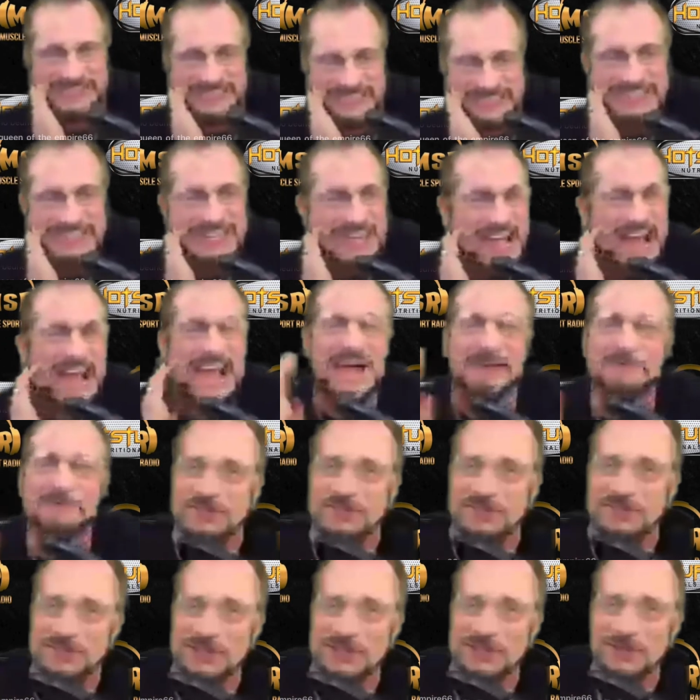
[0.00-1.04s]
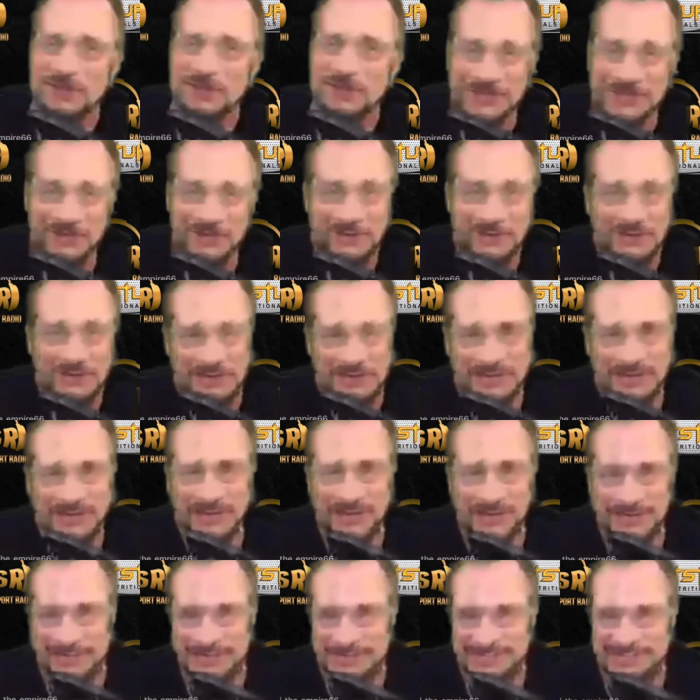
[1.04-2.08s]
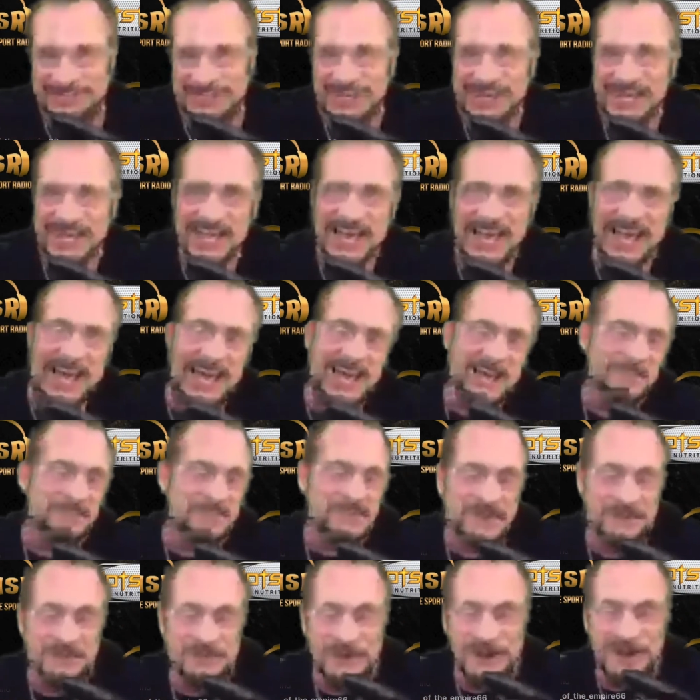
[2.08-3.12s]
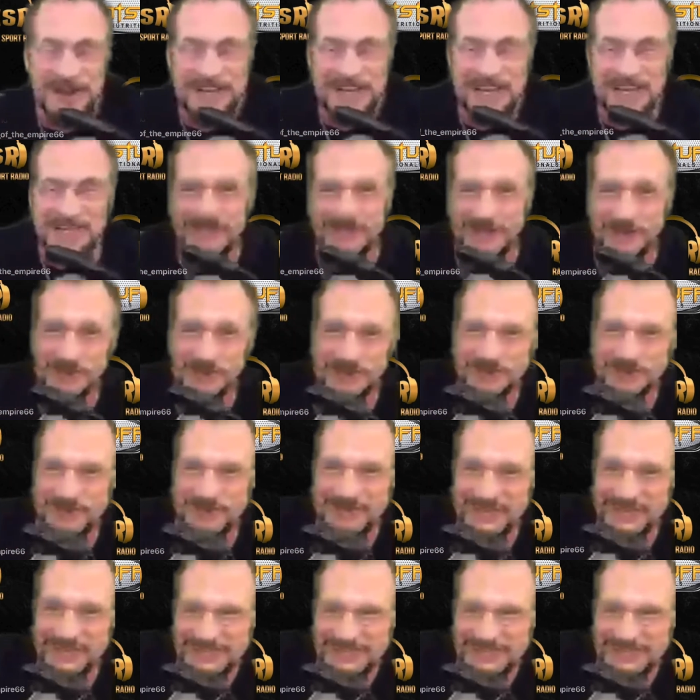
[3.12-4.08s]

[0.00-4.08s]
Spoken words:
Absolutely, Hooga the Claws. Abso-fucking-lutely.